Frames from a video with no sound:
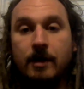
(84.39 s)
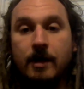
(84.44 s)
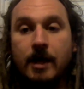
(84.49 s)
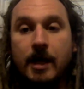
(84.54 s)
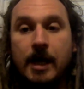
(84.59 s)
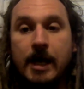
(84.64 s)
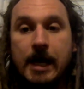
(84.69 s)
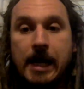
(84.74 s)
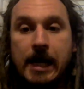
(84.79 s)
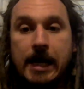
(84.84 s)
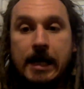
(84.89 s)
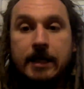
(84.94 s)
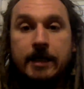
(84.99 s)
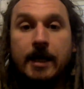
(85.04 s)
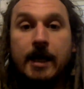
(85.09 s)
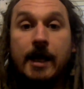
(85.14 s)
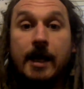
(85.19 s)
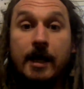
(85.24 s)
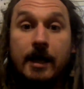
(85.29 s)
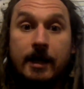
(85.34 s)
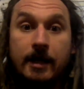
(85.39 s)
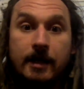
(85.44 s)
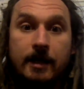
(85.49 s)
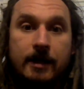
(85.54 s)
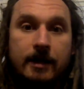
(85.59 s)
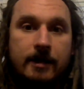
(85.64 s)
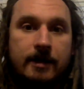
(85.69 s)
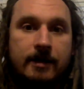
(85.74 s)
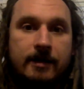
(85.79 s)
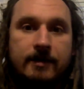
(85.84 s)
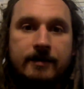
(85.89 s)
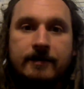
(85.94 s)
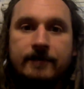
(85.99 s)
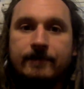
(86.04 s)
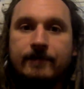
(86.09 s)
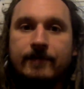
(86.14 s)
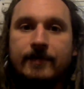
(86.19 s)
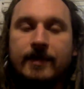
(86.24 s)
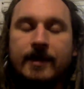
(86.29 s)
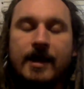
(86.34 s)
And
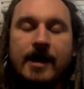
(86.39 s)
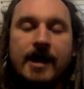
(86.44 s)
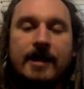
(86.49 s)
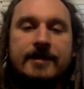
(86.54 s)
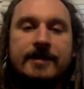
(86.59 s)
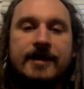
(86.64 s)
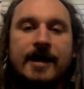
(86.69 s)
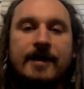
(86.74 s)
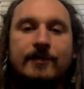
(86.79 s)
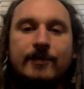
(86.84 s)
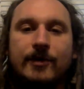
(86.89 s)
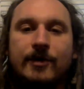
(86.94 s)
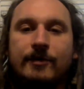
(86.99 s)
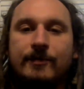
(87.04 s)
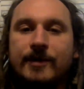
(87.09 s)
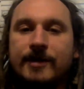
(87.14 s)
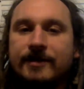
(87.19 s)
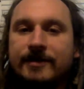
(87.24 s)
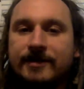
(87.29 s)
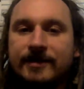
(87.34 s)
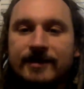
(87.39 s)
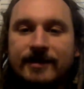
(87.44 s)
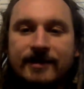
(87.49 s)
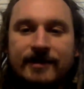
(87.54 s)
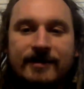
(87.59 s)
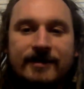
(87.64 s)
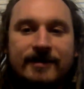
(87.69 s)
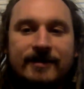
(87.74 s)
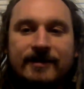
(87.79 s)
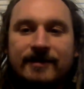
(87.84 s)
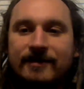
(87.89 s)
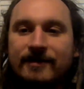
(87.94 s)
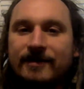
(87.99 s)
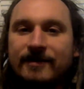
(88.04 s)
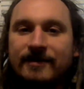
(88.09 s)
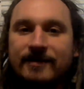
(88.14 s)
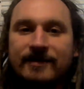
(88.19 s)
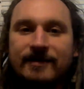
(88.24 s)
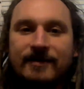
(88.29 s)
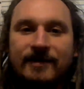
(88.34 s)
at that moment,
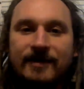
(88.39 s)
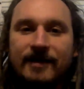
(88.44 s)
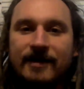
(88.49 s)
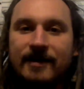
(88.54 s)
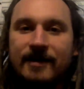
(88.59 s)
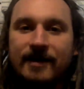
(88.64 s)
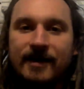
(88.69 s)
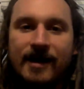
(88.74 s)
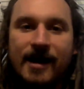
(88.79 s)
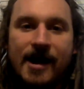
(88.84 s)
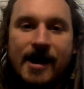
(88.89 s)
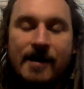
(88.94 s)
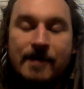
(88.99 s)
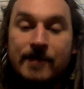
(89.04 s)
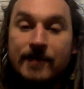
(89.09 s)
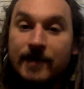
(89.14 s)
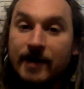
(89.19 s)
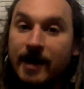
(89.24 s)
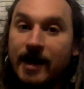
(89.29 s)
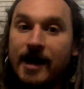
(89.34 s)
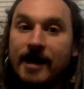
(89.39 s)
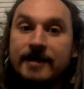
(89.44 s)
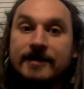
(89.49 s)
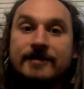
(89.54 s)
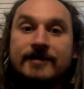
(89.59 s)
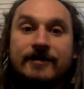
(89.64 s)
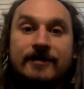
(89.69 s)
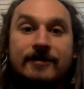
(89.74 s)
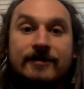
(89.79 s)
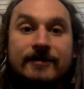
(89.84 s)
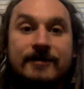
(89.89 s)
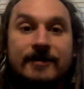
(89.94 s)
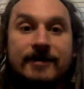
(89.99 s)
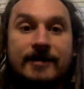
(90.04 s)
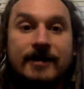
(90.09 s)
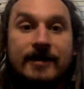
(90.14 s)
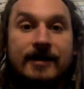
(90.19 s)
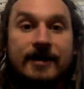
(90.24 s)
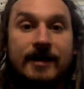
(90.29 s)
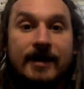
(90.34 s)
I
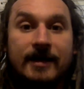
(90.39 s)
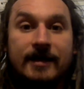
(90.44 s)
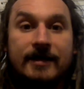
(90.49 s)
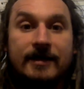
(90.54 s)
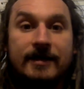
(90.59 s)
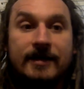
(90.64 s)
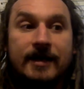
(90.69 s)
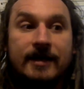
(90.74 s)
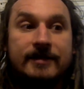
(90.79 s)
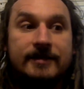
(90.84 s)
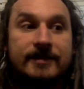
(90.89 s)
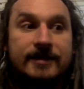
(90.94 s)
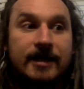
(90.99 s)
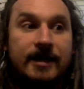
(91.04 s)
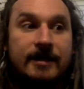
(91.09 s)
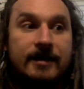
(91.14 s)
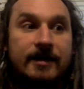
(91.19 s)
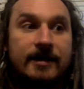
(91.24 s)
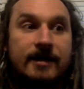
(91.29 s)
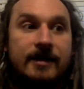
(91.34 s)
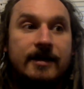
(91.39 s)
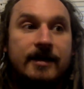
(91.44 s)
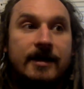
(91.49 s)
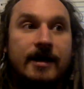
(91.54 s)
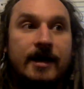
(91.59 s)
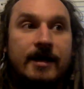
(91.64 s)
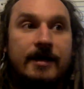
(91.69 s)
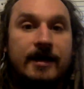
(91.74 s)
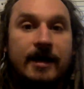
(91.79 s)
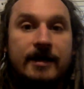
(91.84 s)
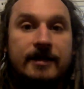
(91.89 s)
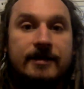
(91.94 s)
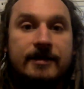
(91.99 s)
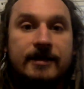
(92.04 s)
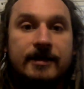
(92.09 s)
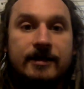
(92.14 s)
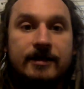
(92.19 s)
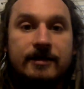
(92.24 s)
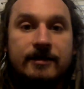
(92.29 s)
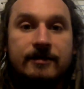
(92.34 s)
turned and said, I
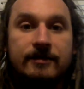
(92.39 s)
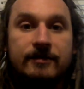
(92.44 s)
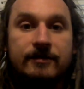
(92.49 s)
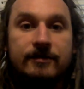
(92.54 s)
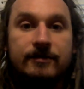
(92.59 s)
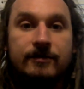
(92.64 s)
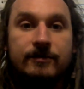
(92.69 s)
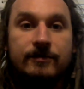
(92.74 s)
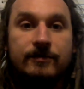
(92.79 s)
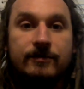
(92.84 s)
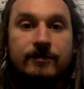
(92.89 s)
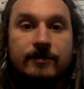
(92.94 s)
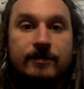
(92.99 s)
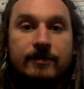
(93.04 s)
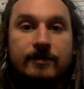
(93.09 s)
think you